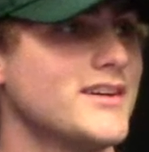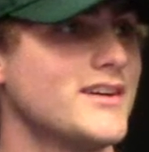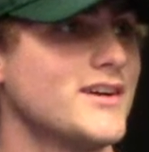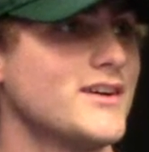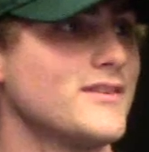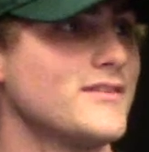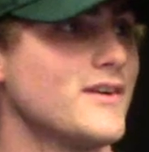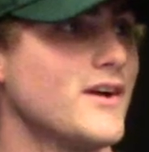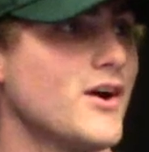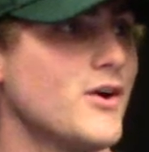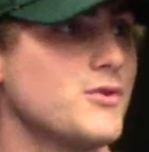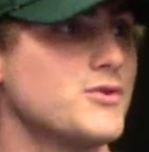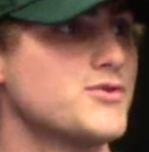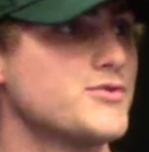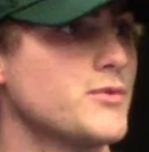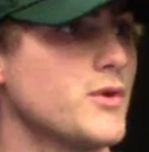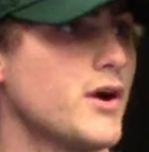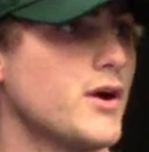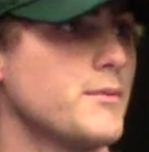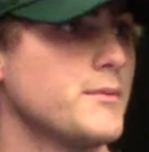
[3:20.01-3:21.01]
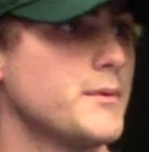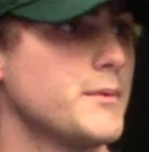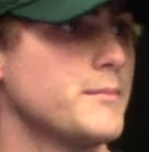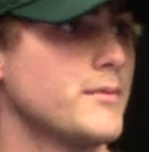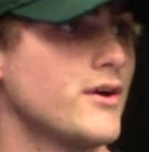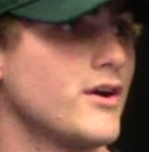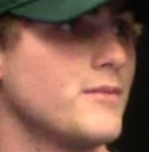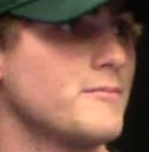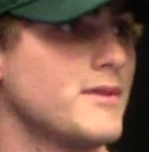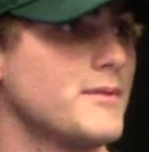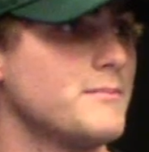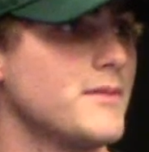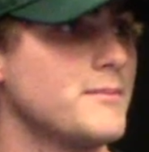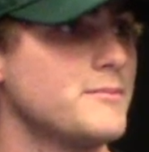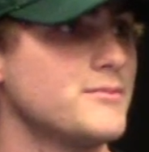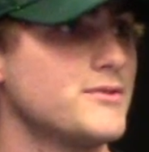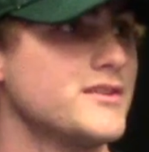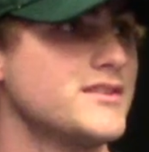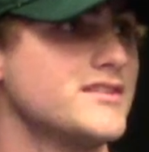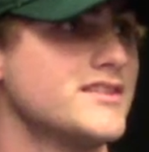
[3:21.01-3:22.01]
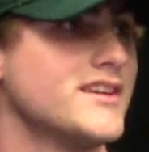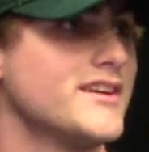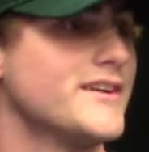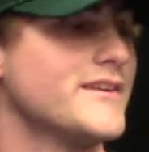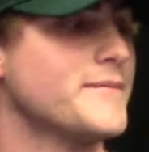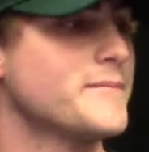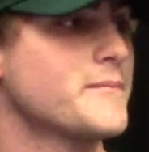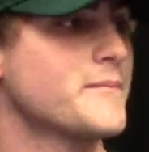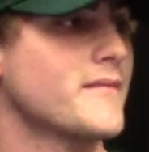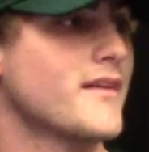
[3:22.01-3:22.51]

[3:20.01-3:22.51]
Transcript: And I'll always remember all my memories here.